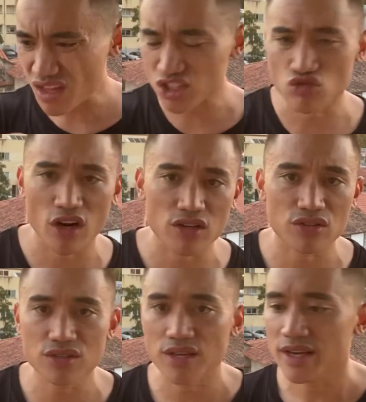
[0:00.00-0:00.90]

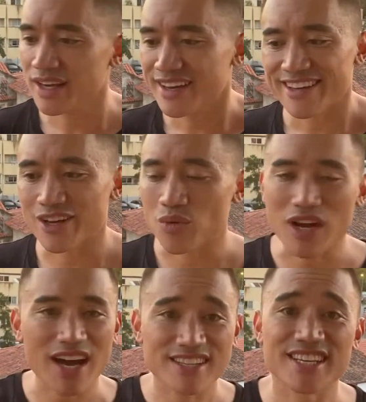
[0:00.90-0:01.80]
struggles, you know,
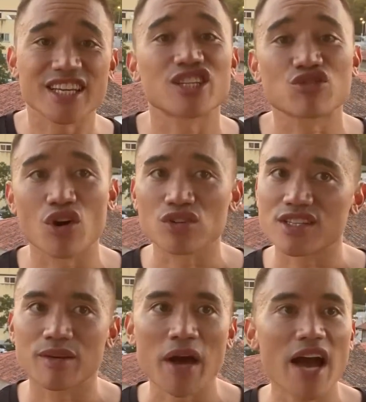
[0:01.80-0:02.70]
God is in control.
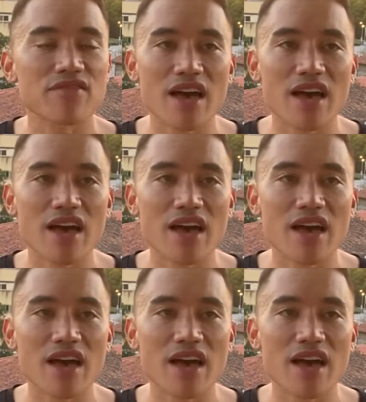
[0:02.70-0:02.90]
And to have